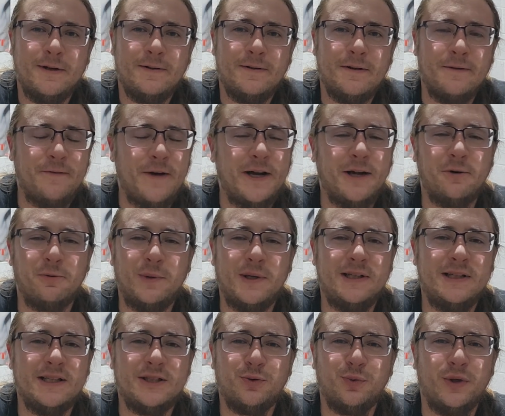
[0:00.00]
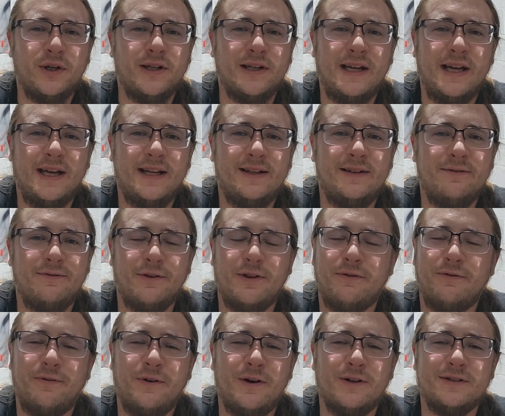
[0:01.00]
if I could read this one again for the
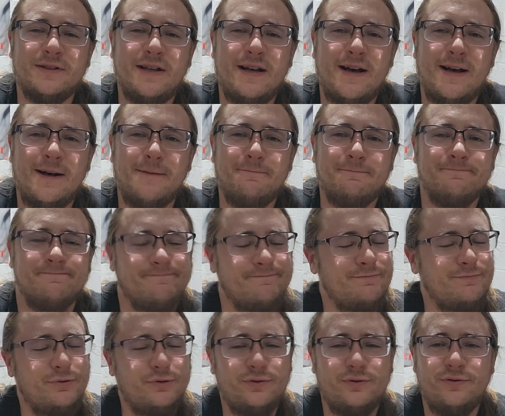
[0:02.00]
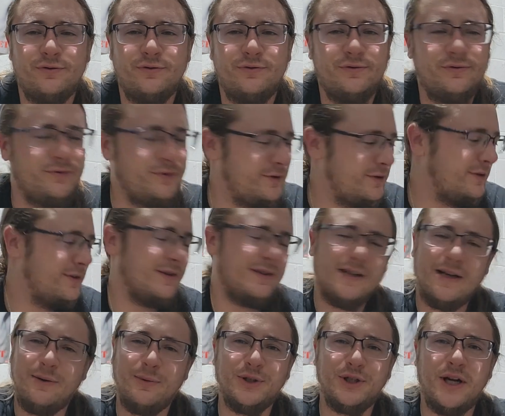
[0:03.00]
first time,
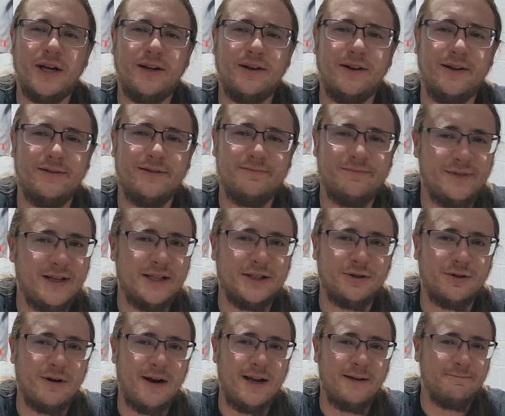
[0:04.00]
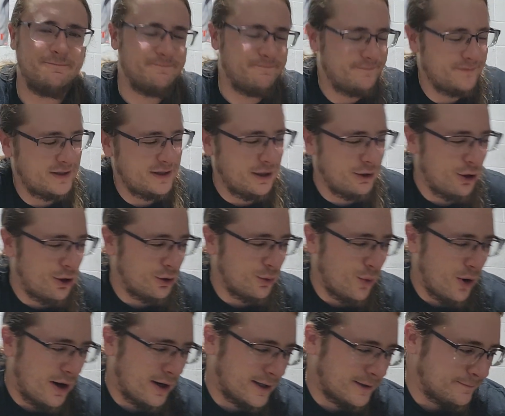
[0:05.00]
I wish I could. It's great. The Long
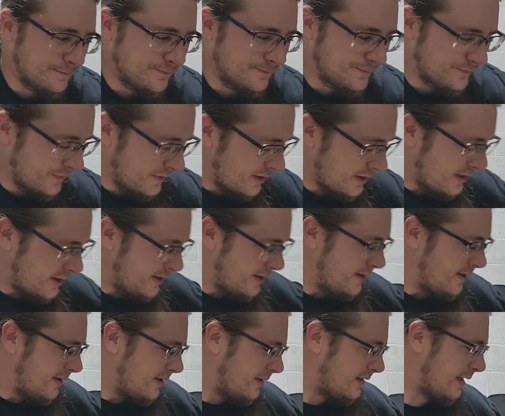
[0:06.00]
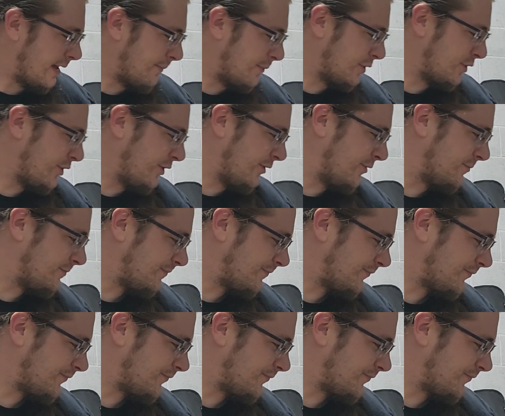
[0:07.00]
Walk. Number 2.